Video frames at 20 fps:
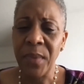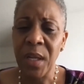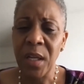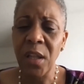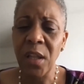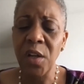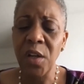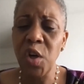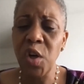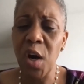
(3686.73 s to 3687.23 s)

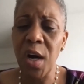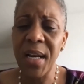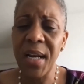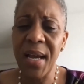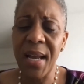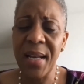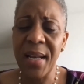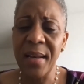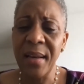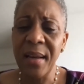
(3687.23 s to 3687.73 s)
So
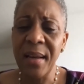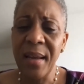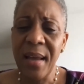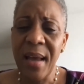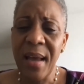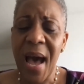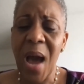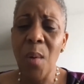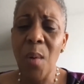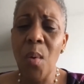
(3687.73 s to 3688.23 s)
Jordan,
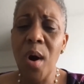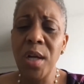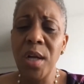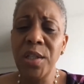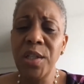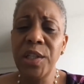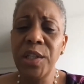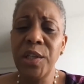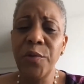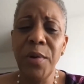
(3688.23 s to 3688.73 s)
I
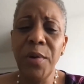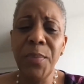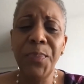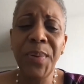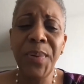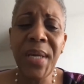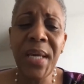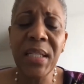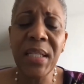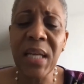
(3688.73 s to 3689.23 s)
want you to
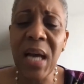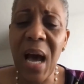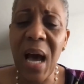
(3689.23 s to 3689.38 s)
repeat